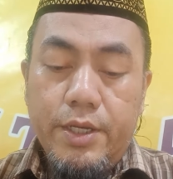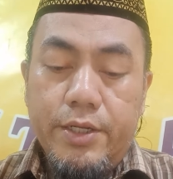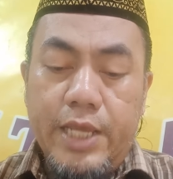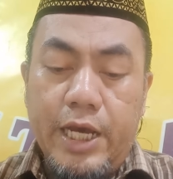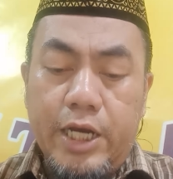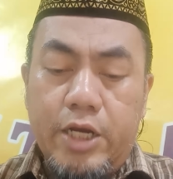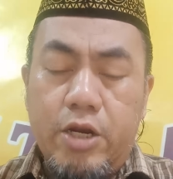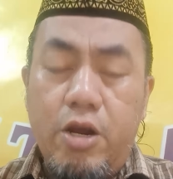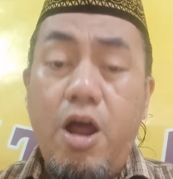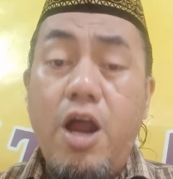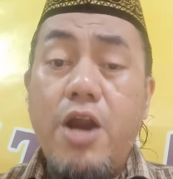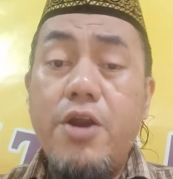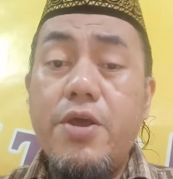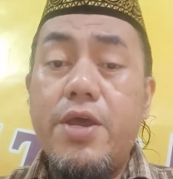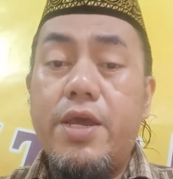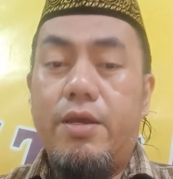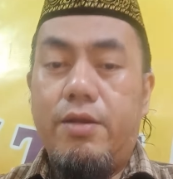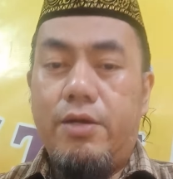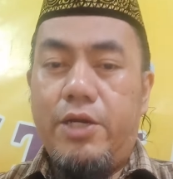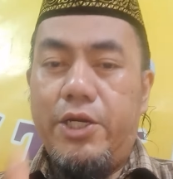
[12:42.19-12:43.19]
The
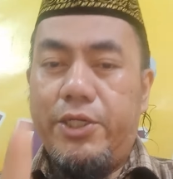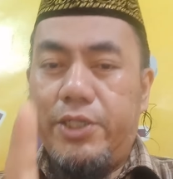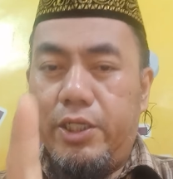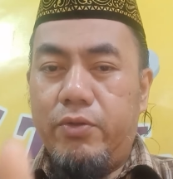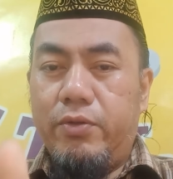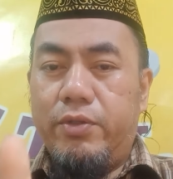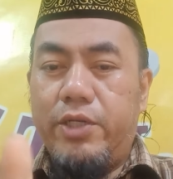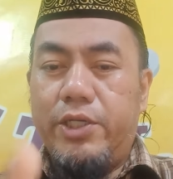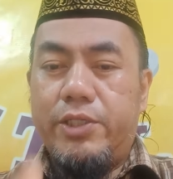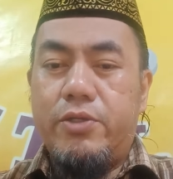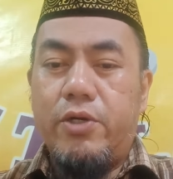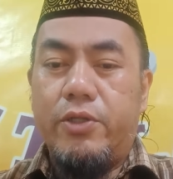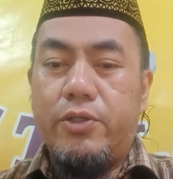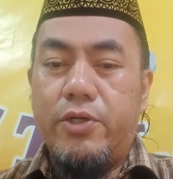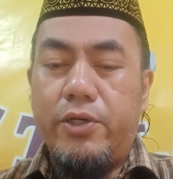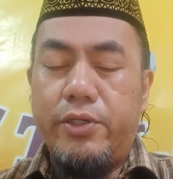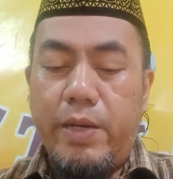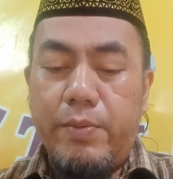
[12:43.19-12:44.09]
glory, listen to this, Dr.